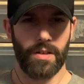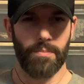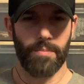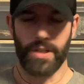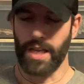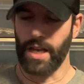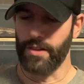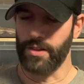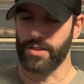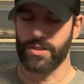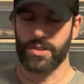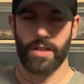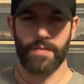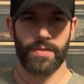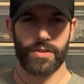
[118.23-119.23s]
but yeah, this
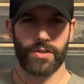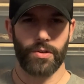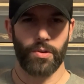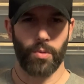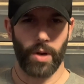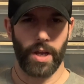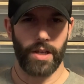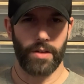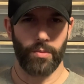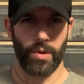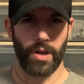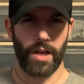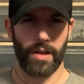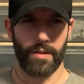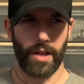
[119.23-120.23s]
stuff is great.
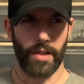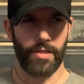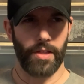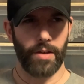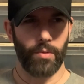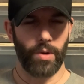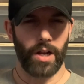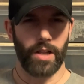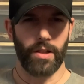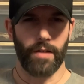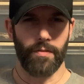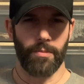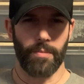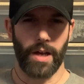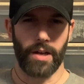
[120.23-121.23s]
I think what I
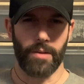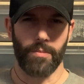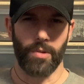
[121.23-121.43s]
love about it,